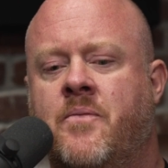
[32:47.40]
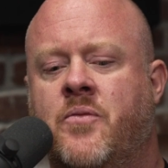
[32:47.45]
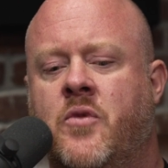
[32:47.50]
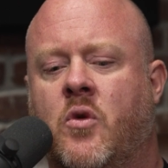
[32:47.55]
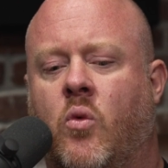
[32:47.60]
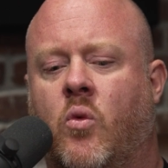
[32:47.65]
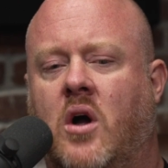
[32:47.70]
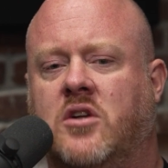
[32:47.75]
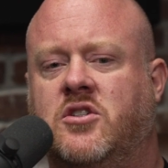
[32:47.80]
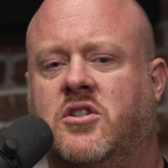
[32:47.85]

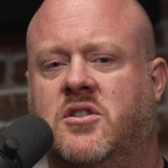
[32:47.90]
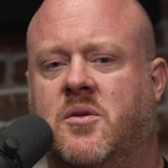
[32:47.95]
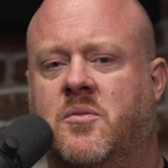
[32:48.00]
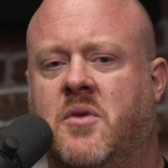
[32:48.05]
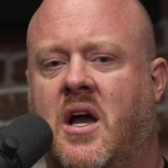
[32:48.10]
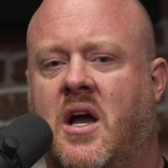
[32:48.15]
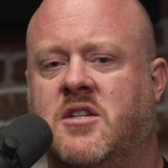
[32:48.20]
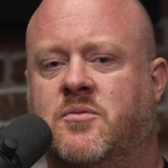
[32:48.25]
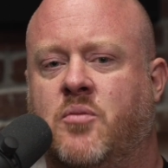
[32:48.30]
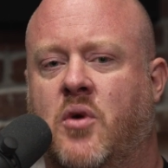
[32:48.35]
watching some
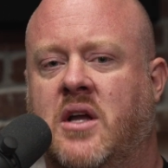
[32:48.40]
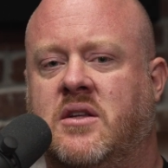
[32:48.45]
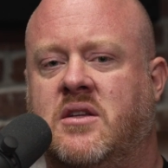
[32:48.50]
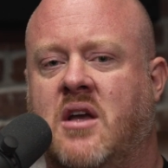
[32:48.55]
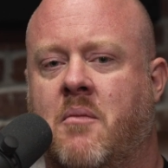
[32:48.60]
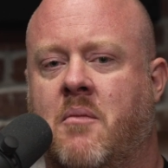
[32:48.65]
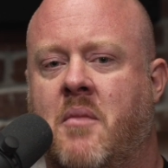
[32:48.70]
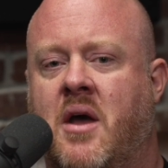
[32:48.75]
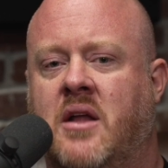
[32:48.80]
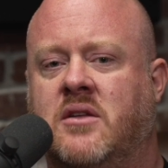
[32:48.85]
guys break
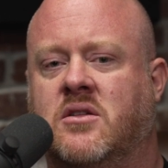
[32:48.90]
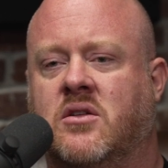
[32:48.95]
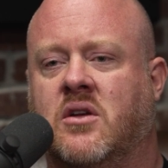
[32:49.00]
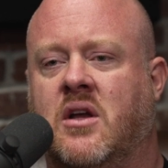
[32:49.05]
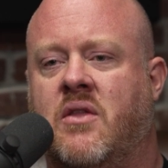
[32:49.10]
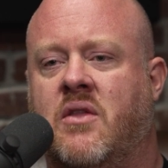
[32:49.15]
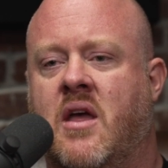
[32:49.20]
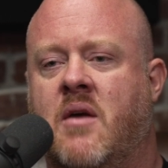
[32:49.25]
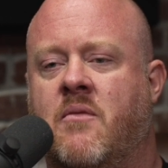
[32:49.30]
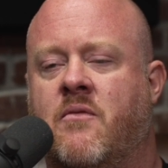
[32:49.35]
down mentally
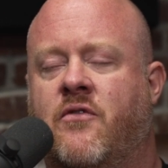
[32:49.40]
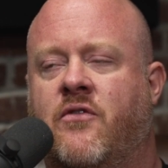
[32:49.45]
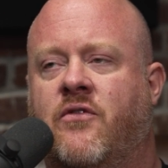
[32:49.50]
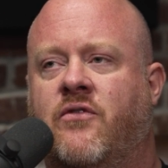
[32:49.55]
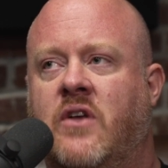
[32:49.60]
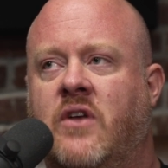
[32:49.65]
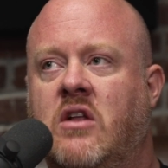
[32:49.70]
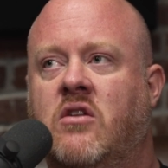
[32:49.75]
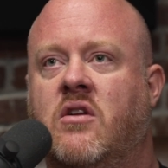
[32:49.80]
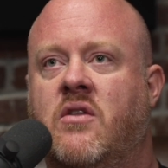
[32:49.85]
and them
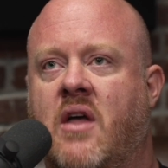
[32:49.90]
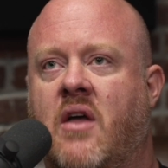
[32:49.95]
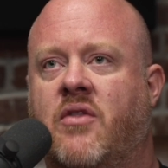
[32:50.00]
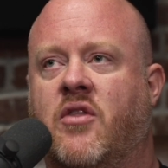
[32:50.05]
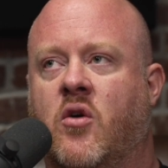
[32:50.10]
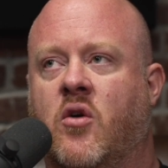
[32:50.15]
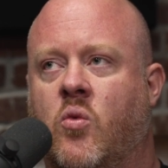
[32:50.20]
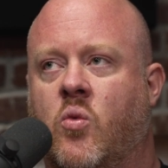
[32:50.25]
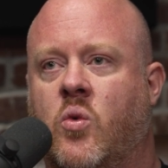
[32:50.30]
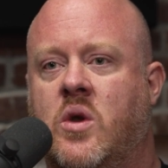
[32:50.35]
feeling that
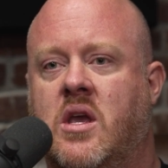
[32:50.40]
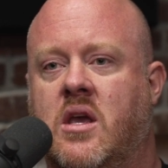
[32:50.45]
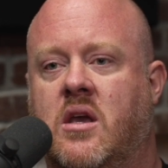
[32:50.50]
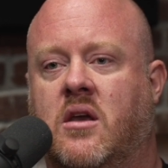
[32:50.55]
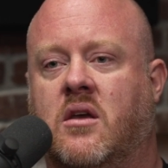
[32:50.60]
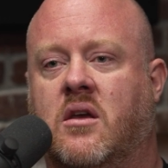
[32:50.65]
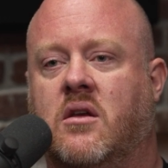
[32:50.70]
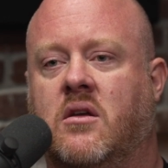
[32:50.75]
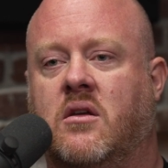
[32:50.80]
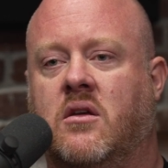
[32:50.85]
they're
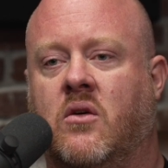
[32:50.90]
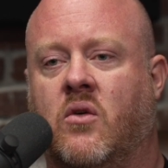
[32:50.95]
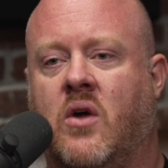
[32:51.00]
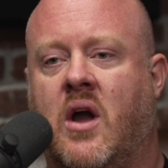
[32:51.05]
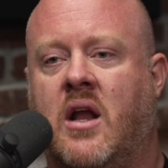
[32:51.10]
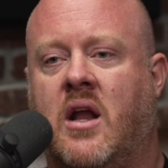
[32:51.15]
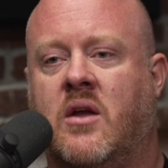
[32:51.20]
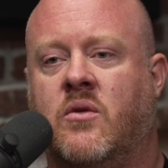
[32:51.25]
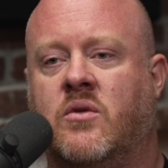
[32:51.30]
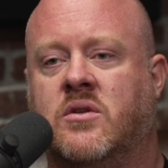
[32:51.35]
weak,
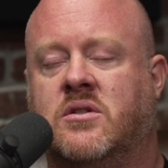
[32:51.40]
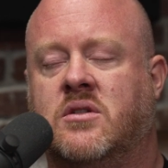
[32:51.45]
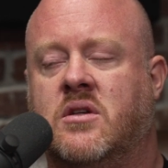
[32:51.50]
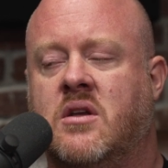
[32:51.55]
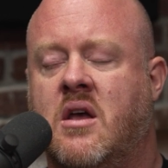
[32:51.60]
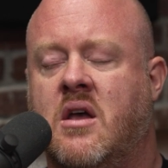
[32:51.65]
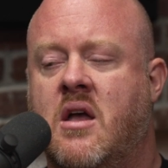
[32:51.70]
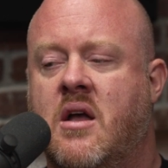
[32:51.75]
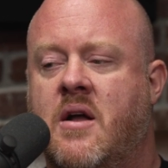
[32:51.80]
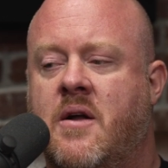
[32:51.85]
right?
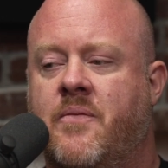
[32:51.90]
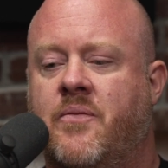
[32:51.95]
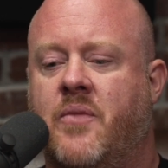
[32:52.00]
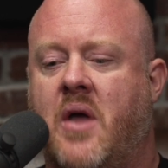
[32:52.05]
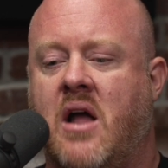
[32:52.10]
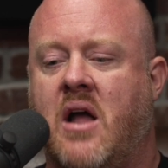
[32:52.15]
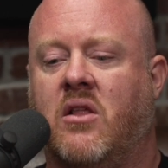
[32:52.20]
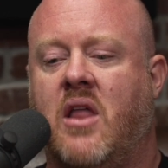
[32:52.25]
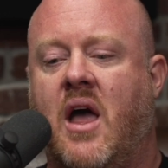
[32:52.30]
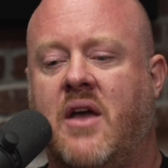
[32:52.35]

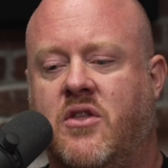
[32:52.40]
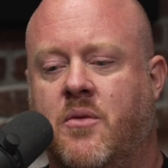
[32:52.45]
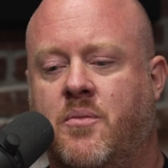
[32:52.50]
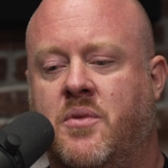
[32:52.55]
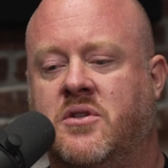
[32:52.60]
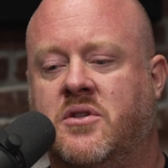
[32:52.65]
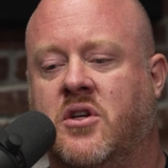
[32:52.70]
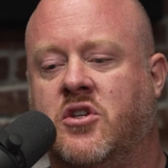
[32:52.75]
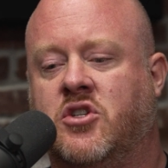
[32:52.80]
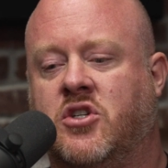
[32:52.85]
I like the
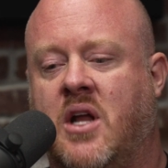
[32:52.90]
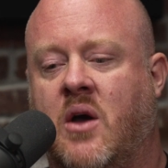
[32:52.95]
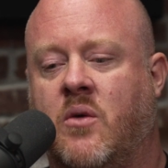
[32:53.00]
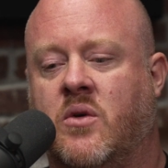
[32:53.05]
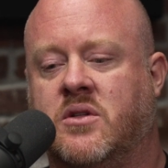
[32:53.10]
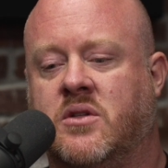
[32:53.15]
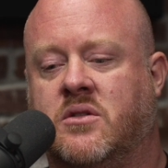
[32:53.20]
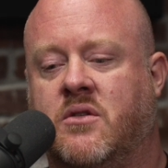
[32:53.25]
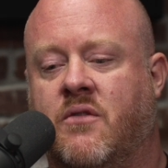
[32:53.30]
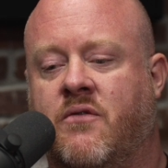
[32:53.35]
position I
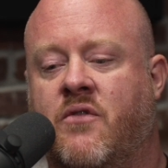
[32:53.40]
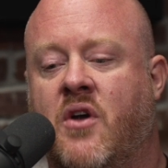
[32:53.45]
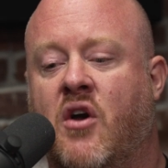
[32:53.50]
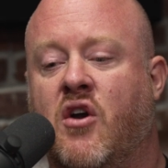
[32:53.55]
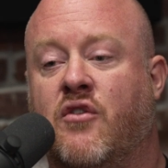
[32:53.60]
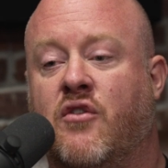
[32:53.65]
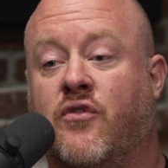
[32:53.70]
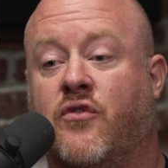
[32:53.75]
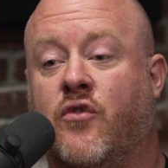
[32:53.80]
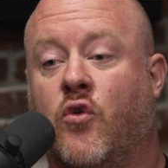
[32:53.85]
was
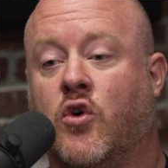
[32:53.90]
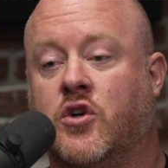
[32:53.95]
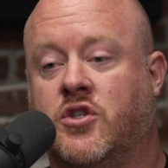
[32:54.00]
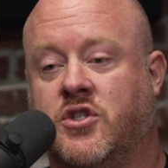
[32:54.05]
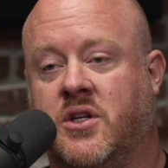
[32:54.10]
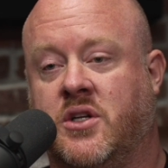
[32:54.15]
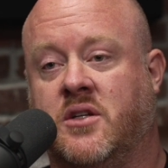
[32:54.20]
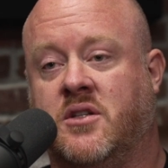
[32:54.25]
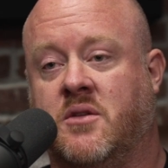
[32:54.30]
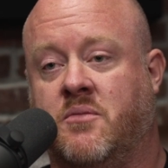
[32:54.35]
very
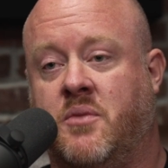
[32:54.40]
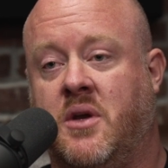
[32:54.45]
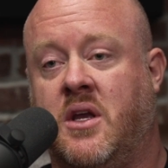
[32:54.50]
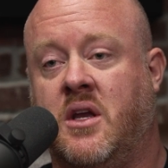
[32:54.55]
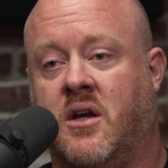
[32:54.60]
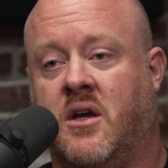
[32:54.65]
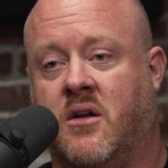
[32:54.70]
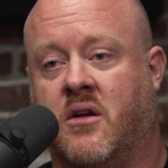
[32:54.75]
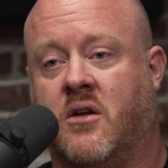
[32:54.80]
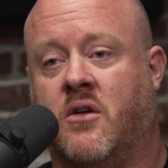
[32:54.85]
fortunate to be
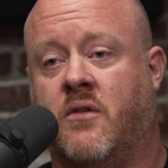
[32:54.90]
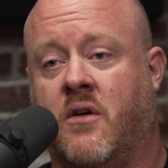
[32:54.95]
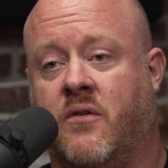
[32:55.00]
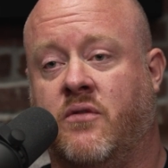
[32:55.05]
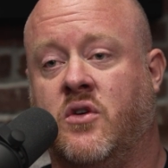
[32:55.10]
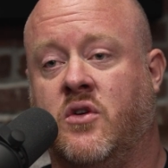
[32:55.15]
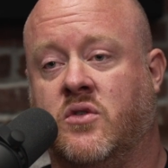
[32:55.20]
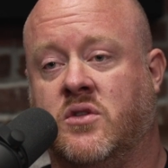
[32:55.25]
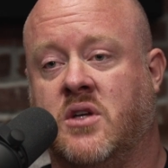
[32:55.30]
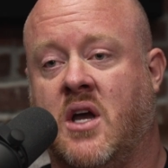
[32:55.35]
in a
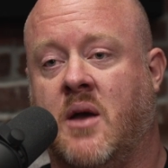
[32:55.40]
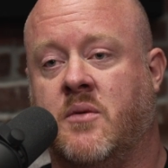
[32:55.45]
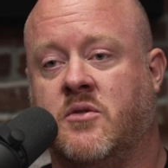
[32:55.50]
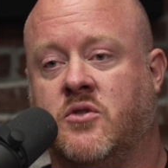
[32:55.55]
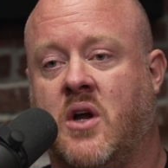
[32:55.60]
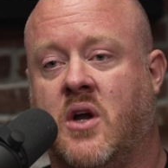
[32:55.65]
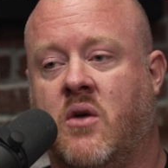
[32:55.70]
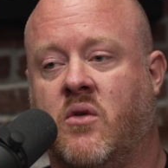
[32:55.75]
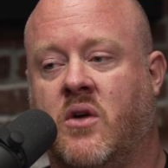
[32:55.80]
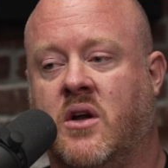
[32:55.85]
few times,
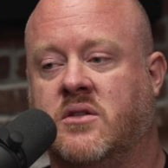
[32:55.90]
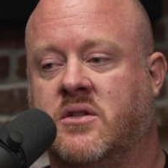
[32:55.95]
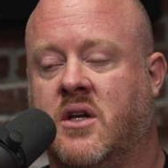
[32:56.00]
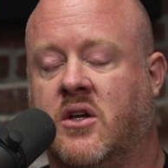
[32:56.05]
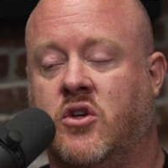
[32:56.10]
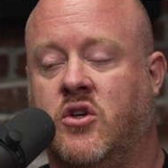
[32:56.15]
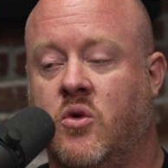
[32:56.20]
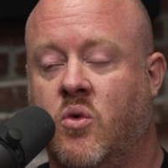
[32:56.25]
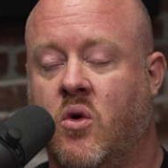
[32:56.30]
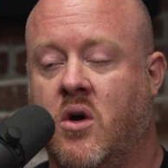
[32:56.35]
right? Where I was
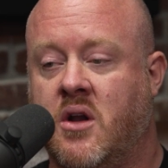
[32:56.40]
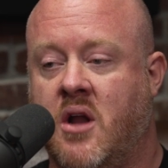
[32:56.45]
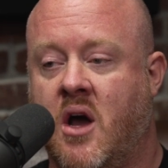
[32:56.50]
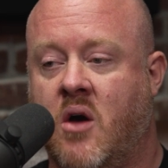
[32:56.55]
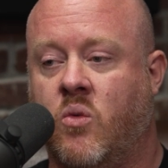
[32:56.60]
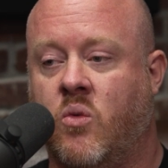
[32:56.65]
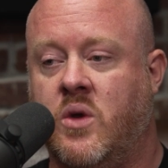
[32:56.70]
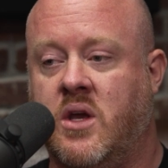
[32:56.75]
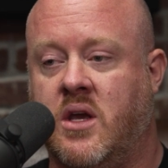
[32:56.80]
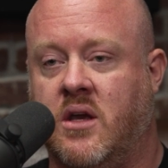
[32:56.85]
like, you are
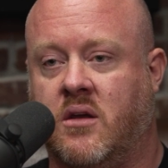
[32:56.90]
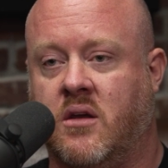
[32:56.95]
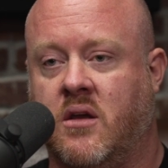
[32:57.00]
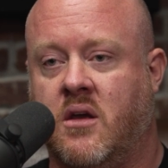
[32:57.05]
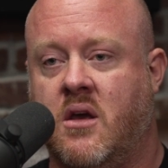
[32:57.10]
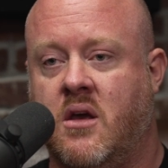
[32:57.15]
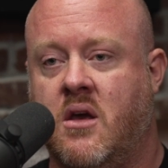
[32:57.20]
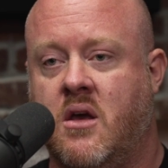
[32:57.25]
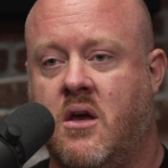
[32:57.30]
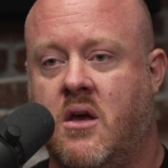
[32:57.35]
not weak,
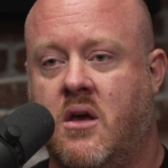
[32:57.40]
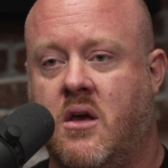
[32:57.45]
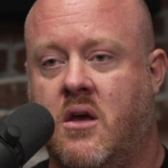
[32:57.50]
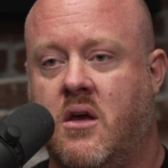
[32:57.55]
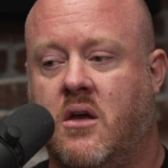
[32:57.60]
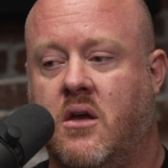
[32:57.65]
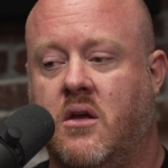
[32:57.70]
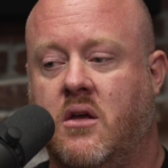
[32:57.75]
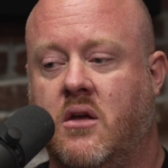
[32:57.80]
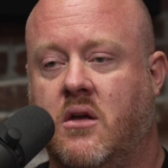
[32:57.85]

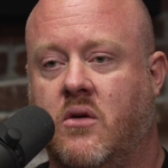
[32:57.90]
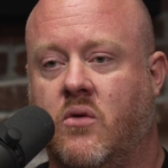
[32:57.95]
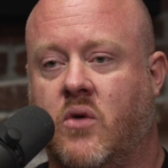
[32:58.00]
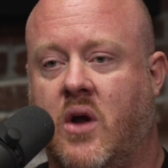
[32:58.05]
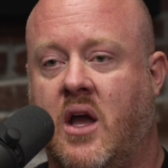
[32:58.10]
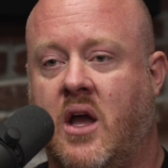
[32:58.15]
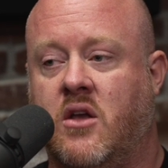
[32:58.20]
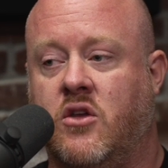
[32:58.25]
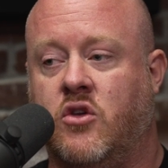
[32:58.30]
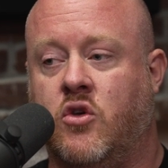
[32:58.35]

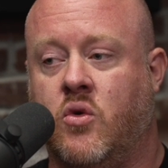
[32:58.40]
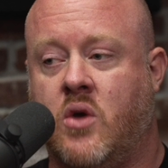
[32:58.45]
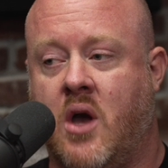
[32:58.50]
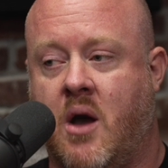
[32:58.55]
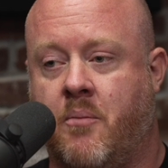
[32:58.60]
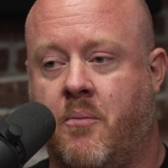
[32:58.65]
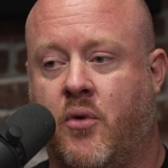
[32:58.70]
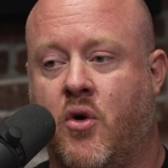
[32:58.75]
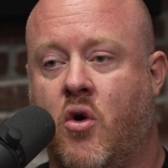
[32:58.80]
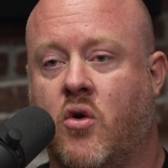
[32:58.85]
right? You
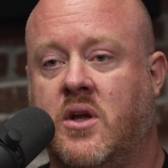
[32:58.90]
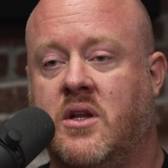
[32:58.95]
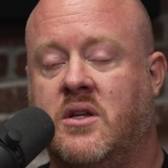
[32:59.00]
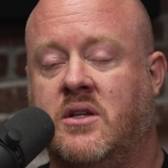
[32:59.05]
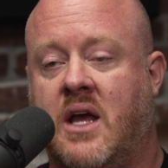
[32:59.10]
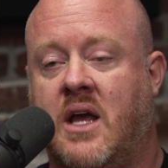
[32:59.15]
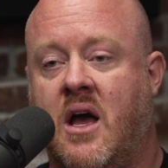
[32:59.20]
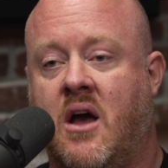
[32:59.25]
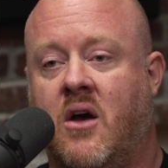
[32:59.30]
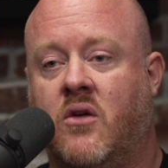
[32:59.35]
got broken
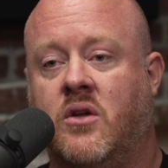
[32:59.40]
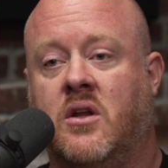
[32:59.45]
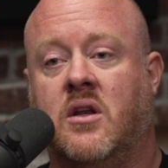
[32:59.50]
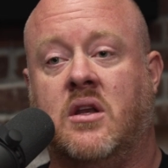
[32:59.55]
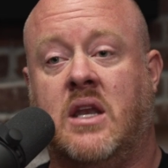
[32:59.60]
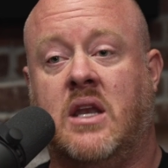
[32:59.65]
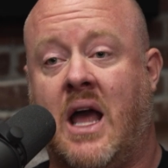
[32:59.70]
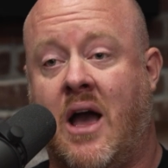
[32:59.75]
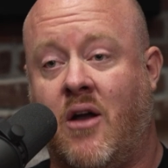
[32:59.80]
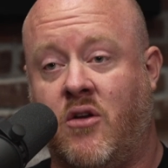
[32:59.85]
down.
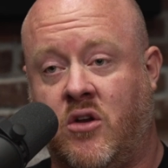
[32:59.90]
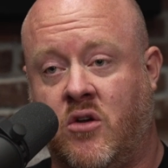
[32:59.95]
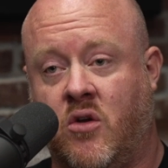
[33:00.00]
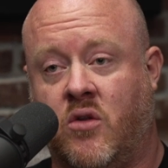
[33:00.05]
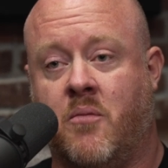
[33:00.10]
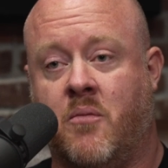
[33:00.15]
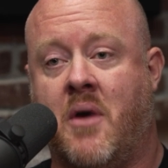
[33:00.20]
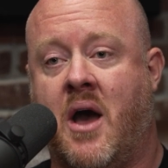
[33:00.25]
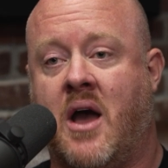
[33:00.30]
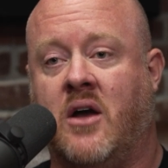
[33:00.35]
Now you know
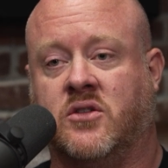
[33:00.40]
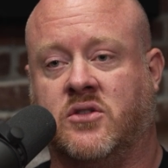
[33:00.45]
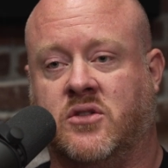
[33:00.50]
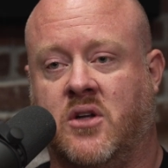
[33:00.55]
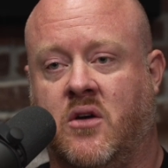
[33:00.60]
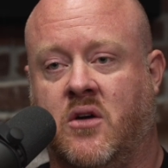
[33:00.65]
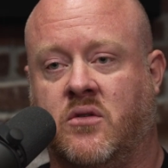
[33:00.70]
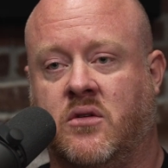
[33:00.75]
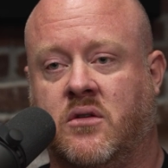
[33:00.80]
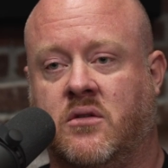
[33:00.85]
the
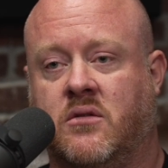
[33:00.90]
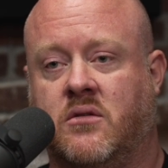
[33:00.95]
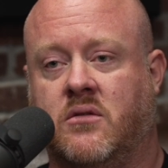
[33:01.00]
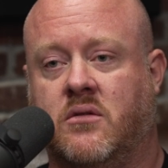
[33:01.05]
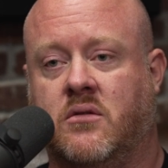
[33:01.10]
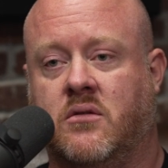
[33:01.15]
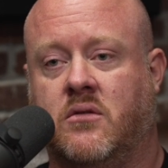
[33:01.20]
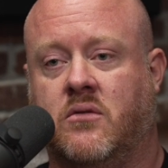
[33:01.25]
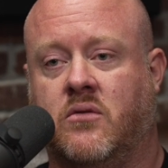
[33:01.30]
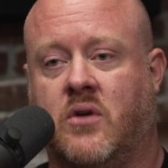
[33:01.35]
milestone,
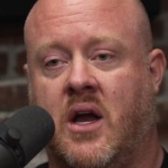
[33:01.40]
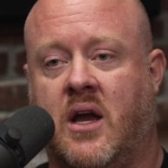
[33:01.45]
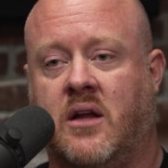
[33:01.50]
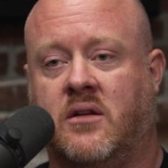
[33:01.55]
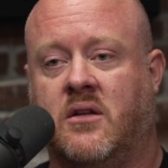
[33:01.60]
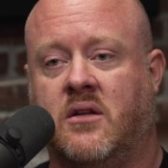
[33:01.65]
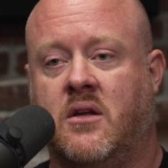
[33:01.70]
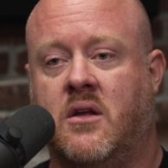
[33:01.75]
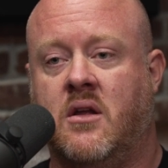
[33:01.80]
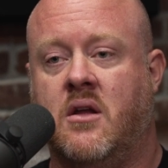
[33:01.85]
right? Yep.